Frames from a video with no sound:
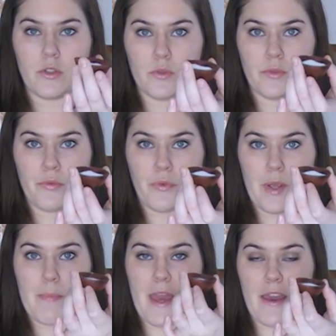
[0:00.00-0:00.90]

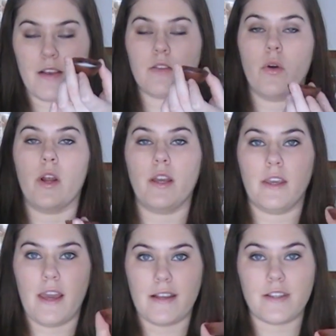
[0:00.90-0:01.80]
gluten-free baking soda.
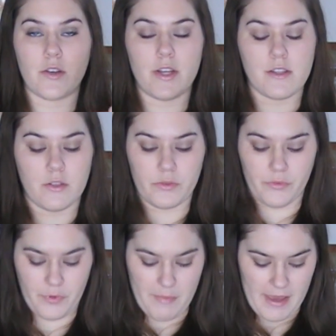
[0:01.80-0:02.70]
Yes, there is
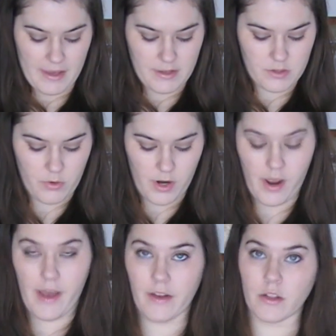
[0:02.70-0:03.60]
gluten-free baking
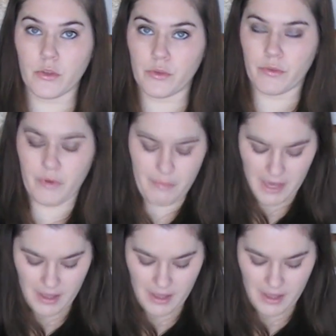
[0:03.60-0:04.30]
soda and gluten-free